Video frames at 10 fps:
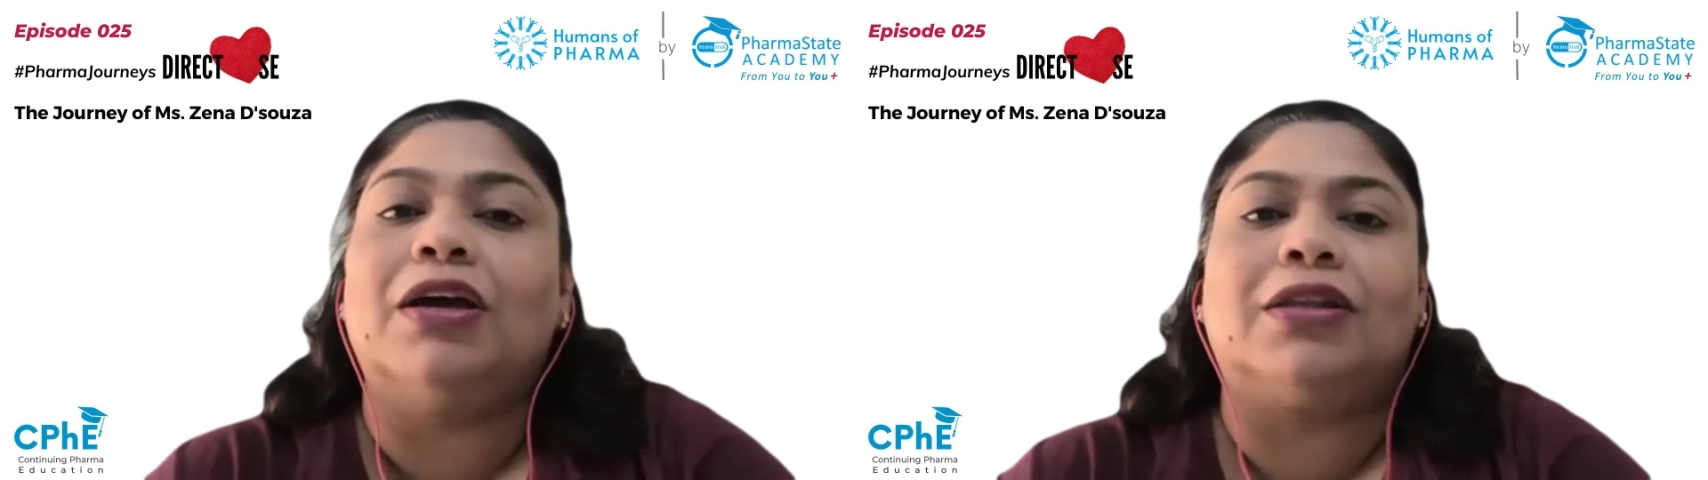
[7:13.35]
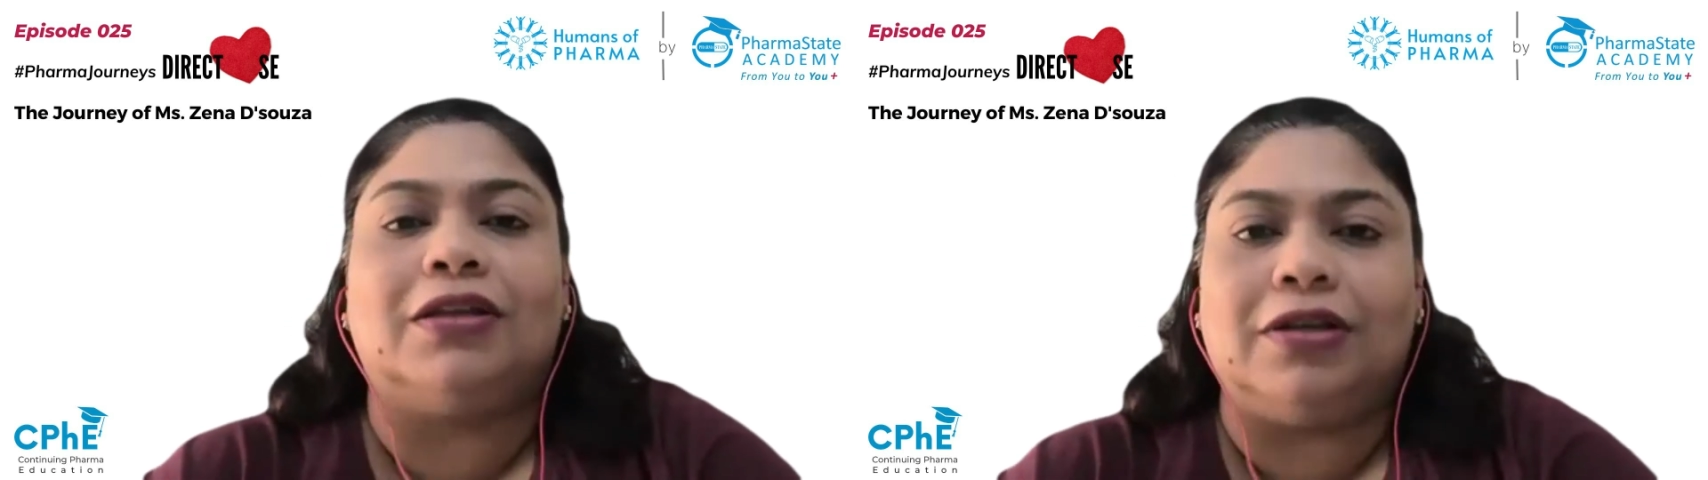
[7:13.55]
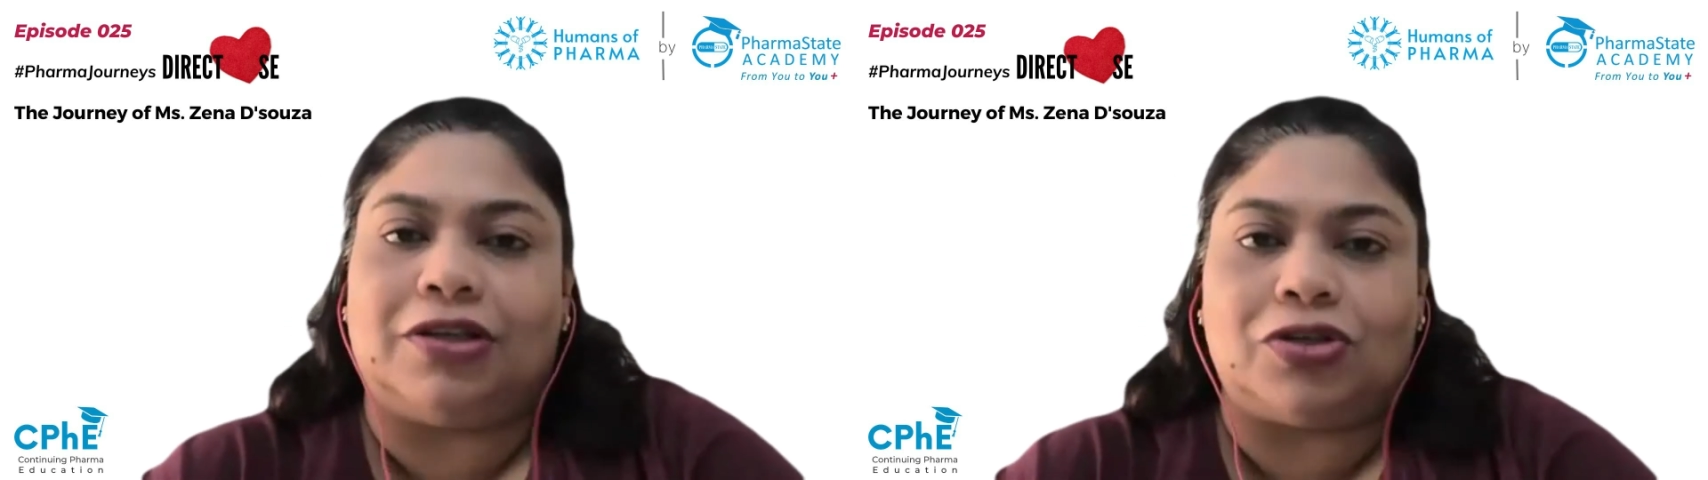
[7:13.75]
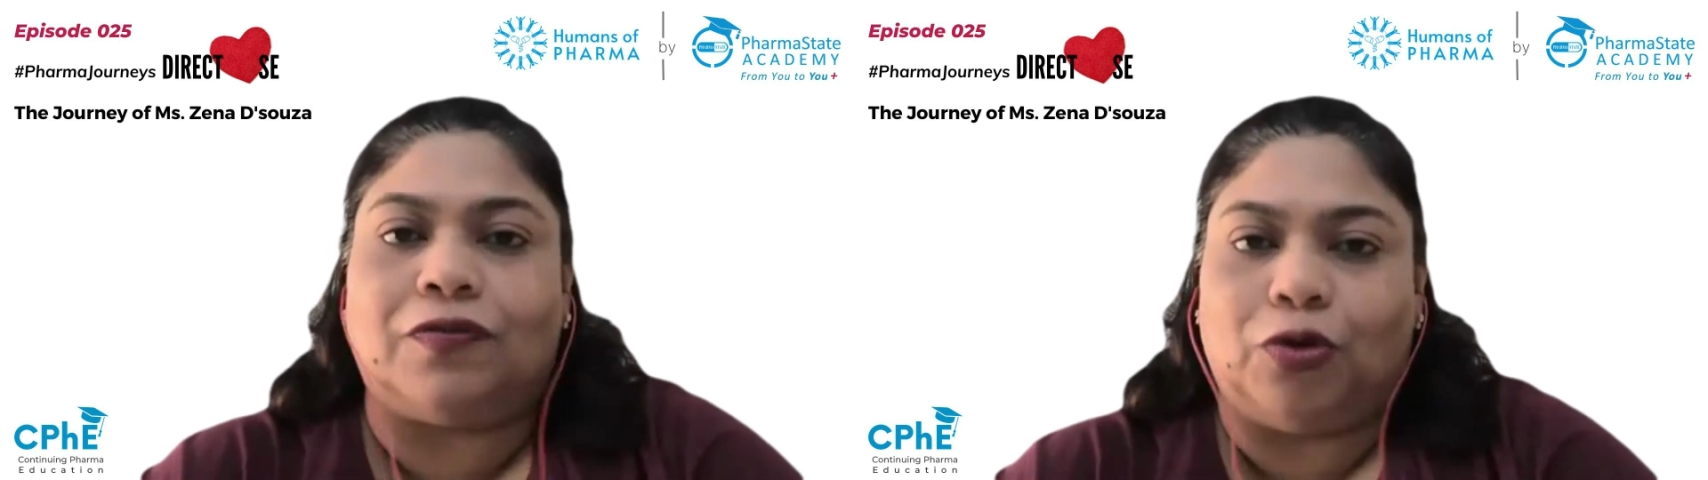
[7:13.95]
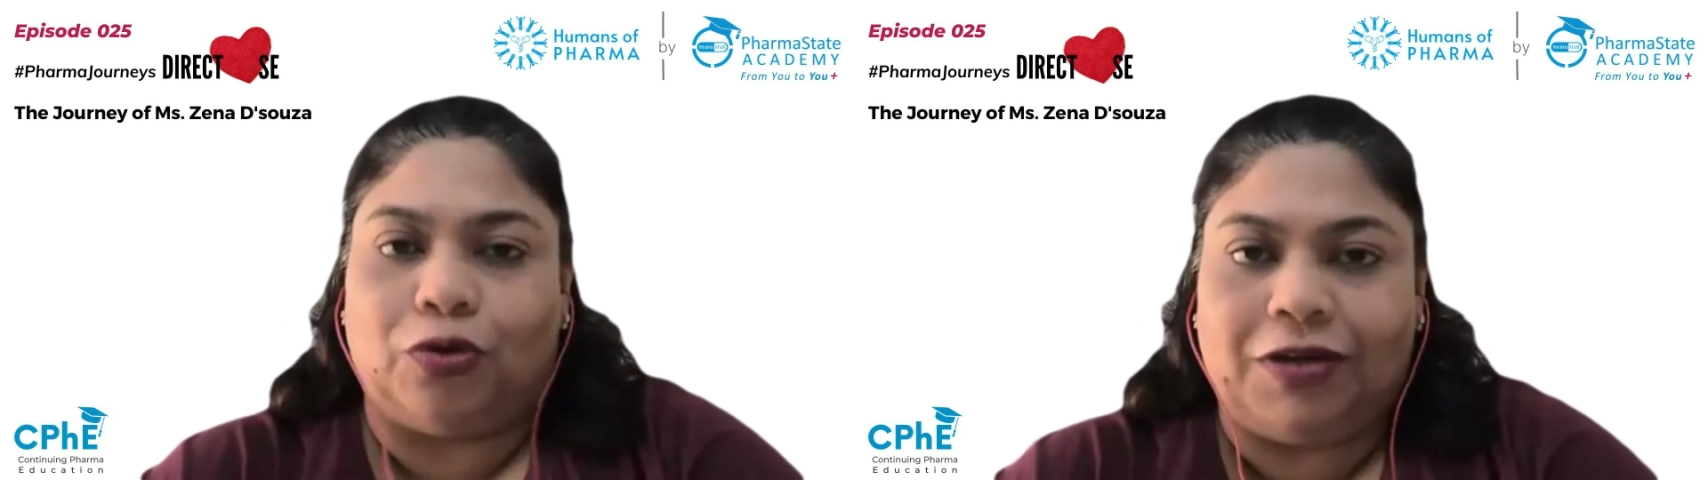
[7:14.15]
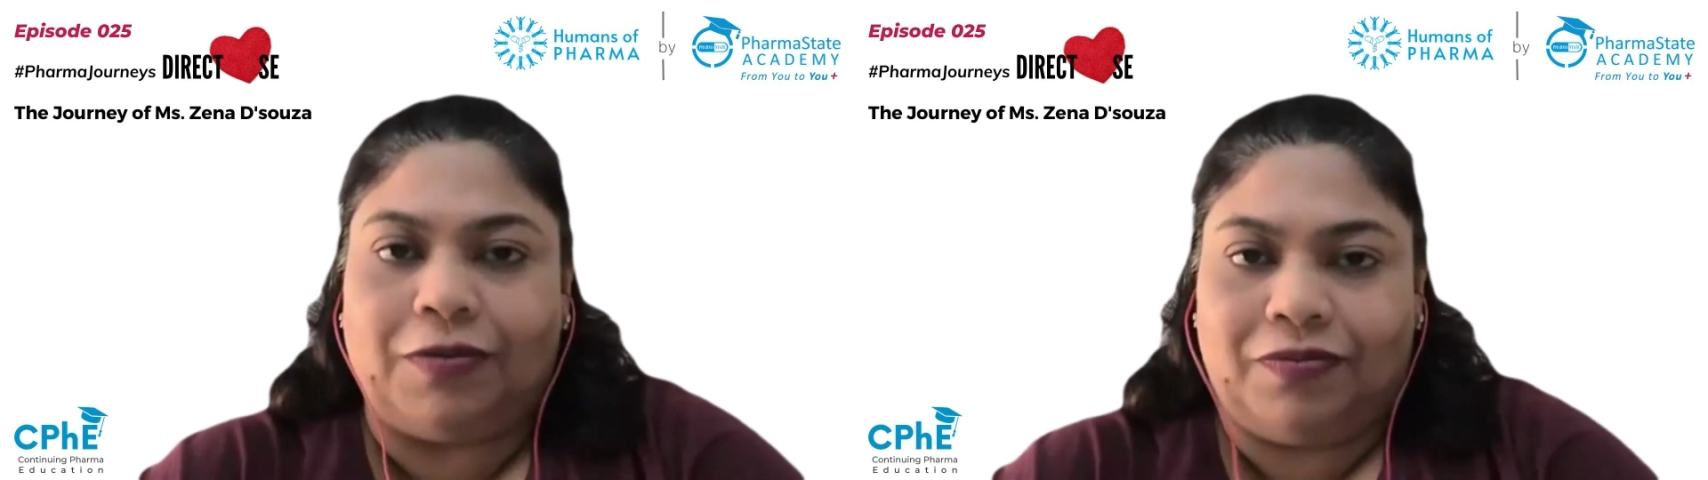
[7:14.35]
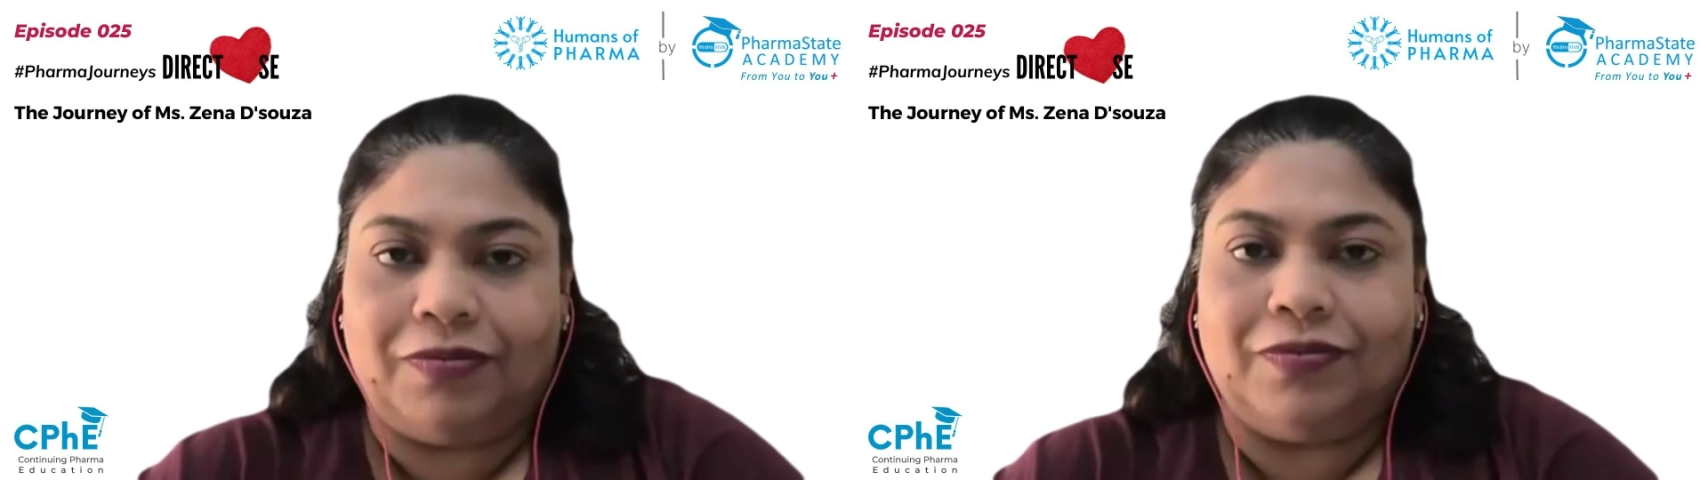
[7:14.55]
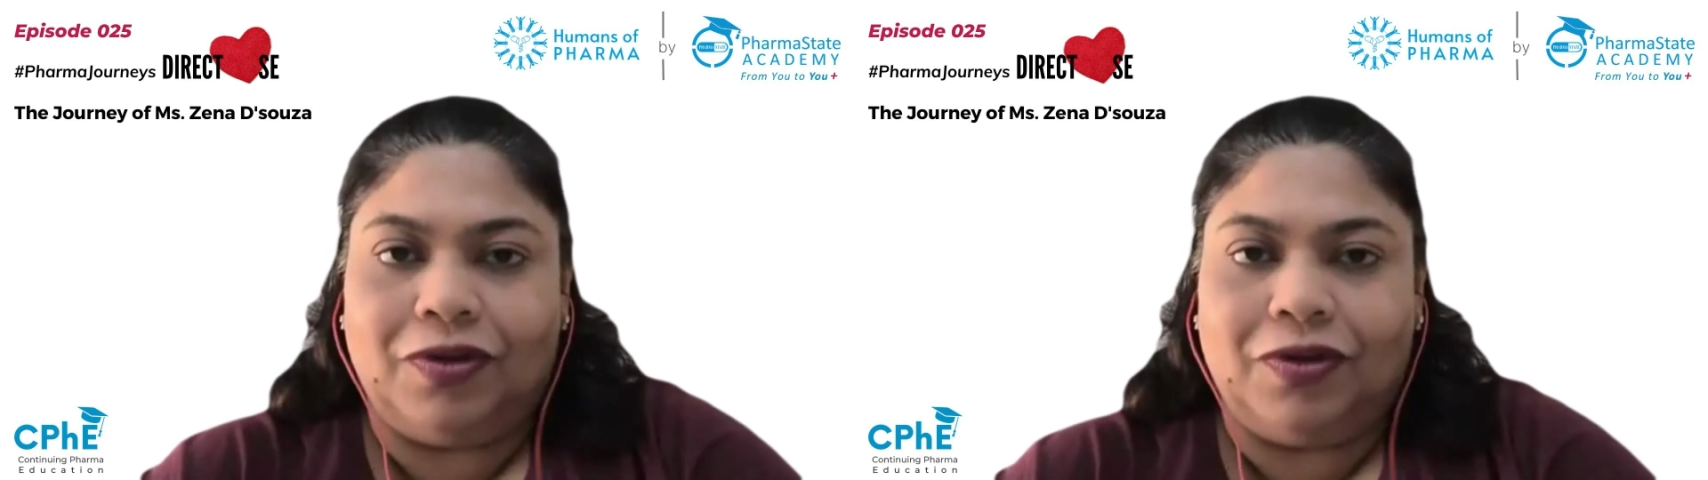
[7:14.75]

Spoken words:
bigger than the rest of your team.